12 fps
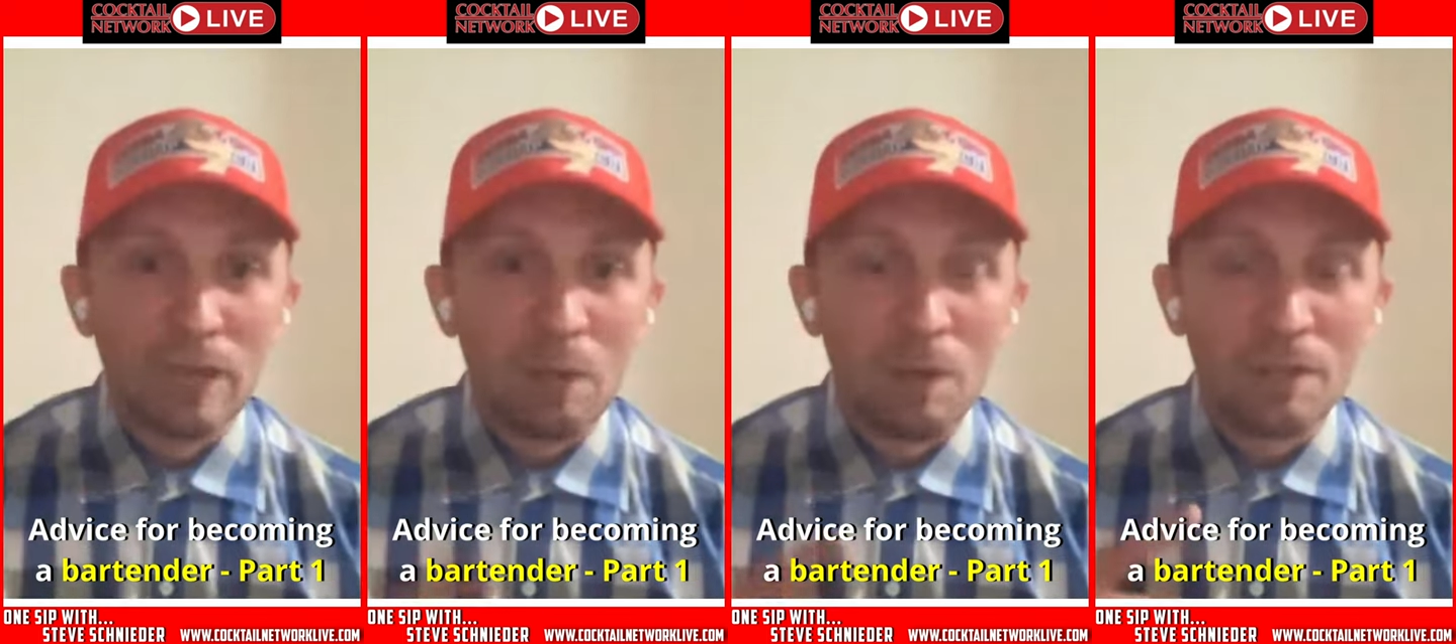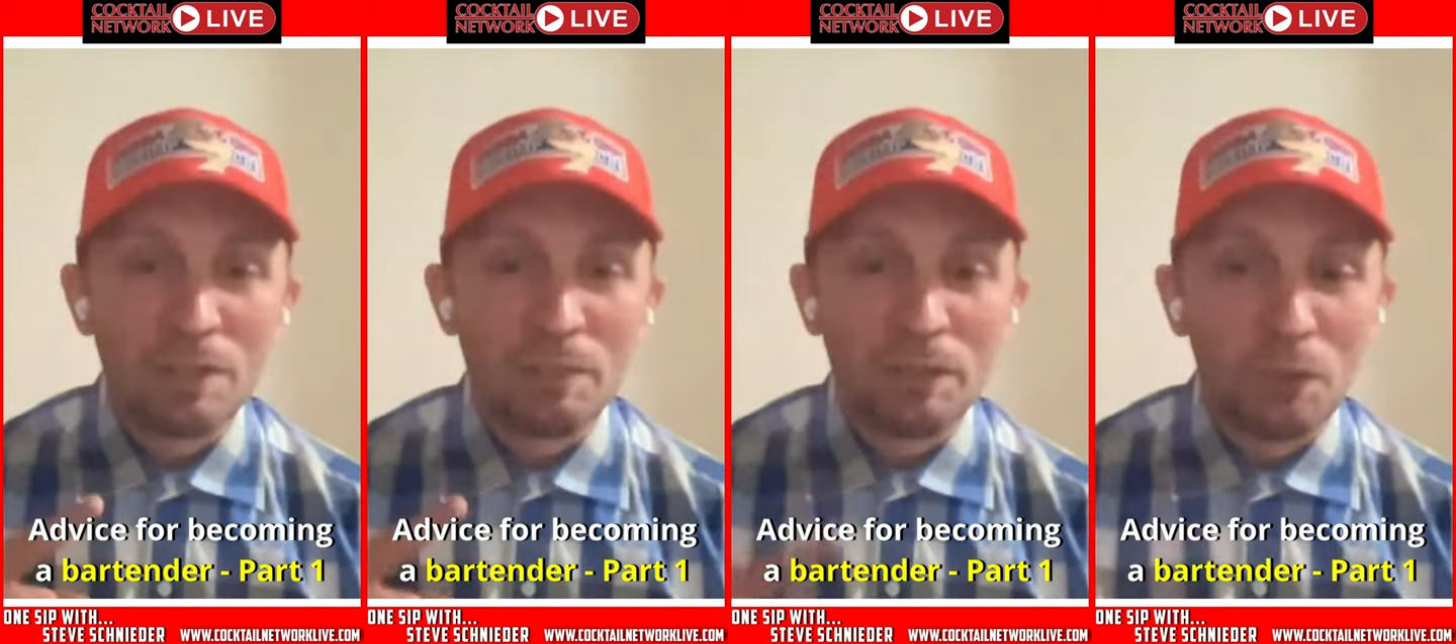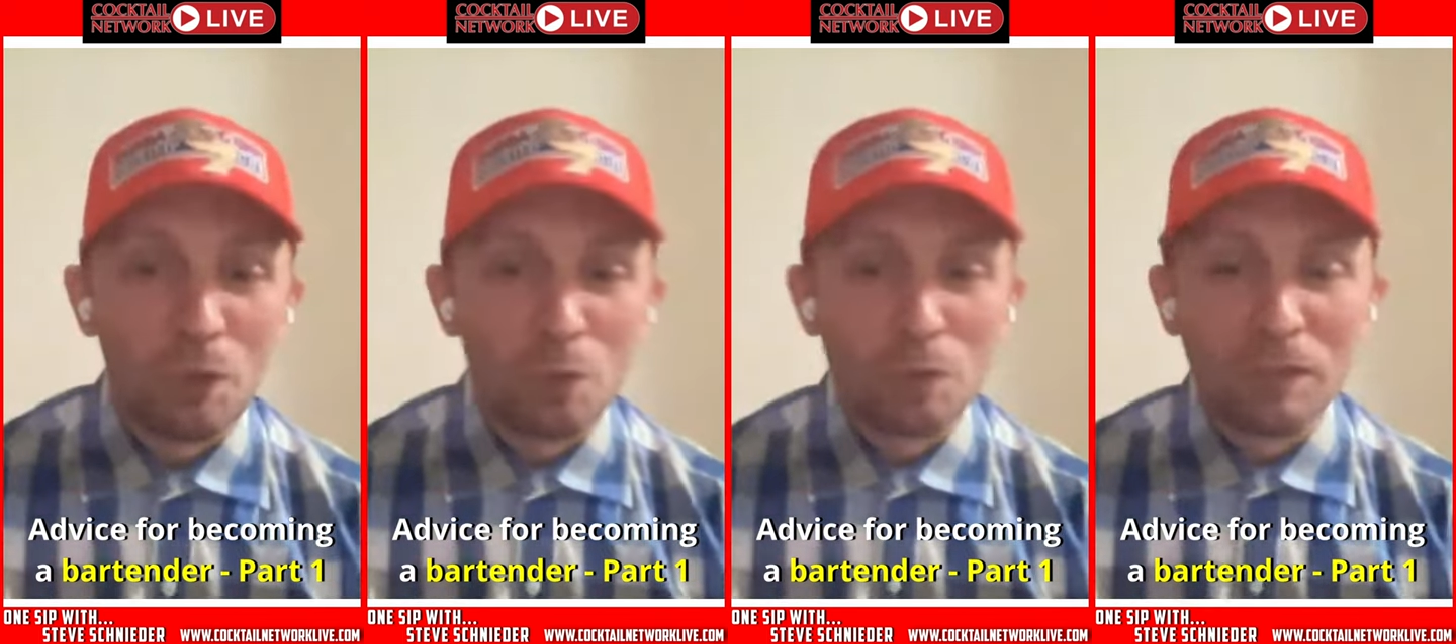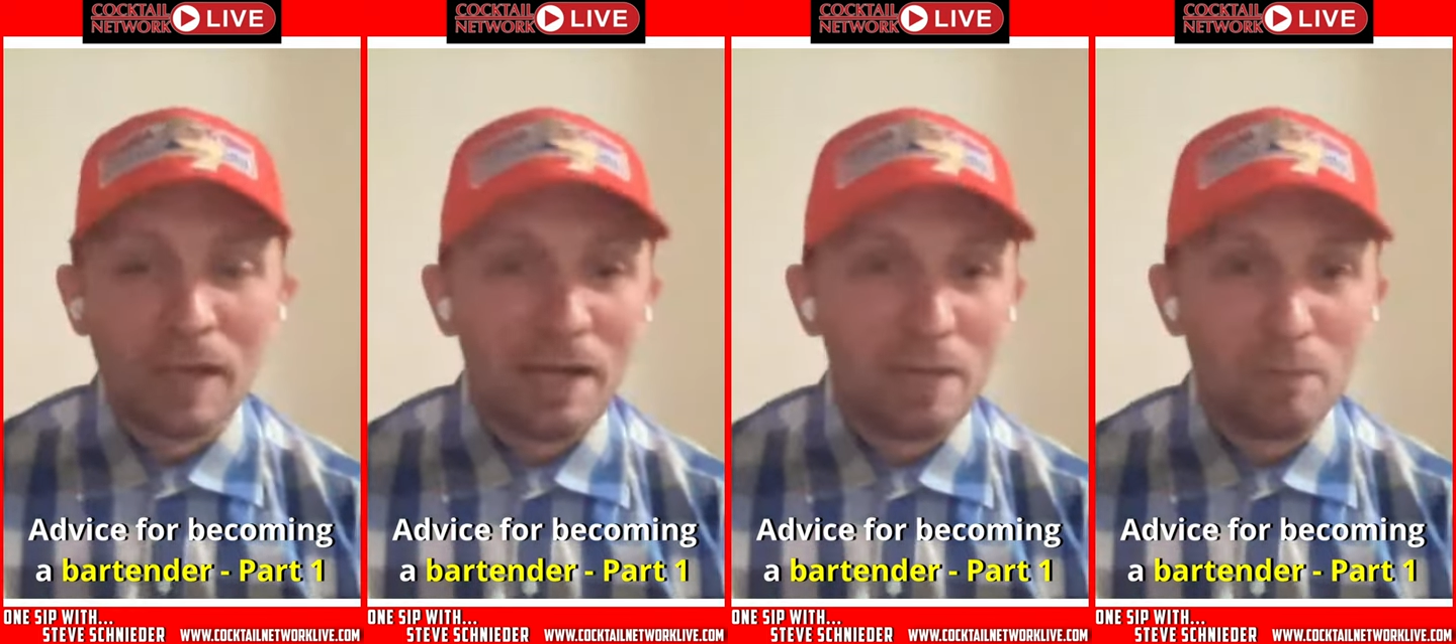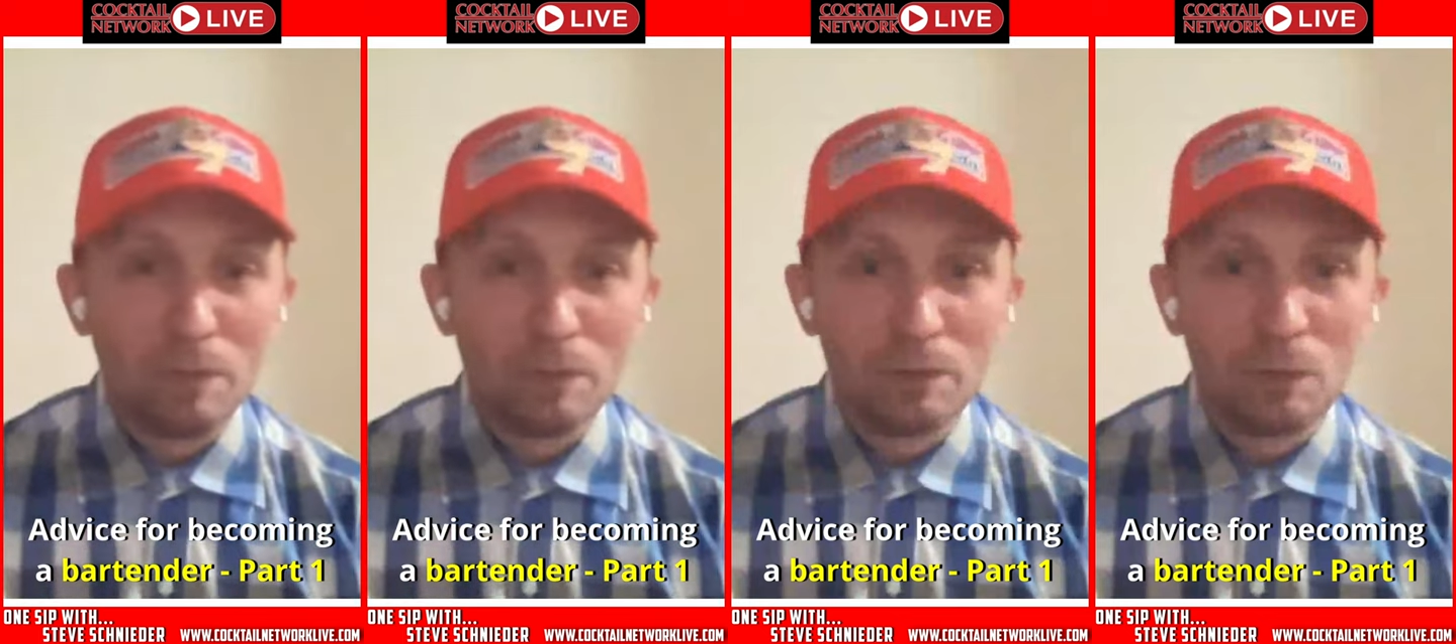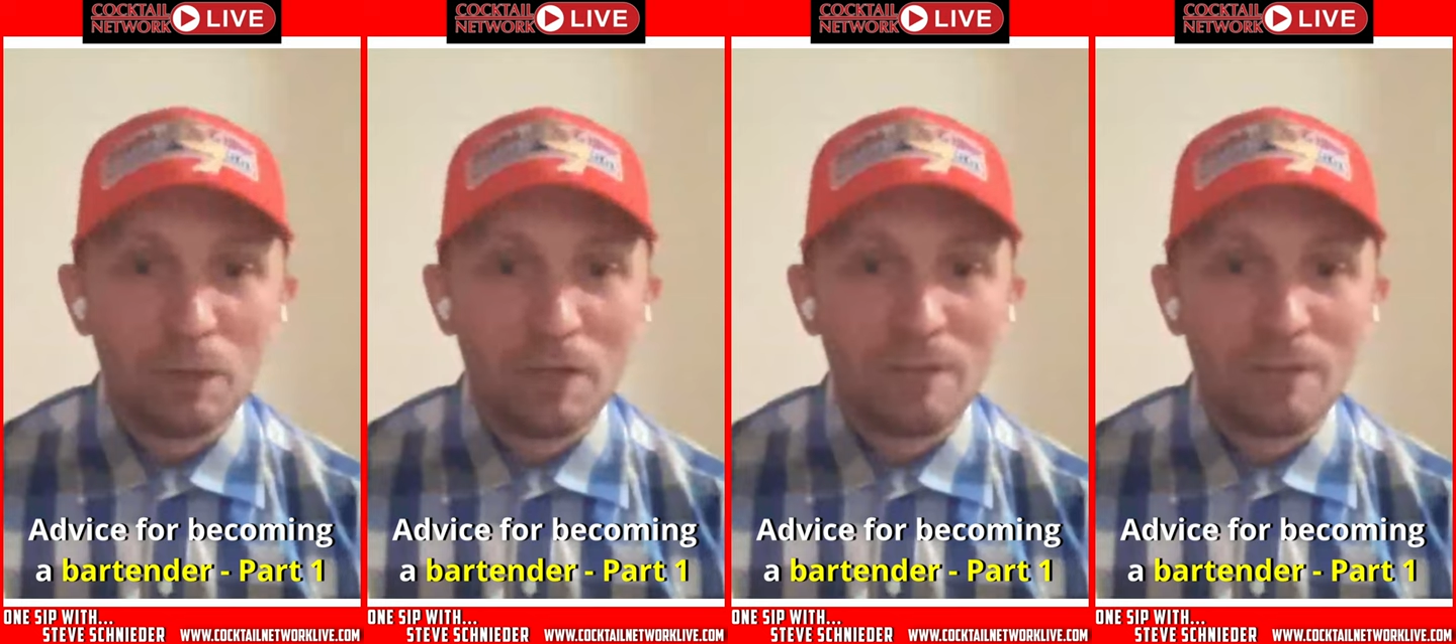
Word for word: I wanted to be all reliable, where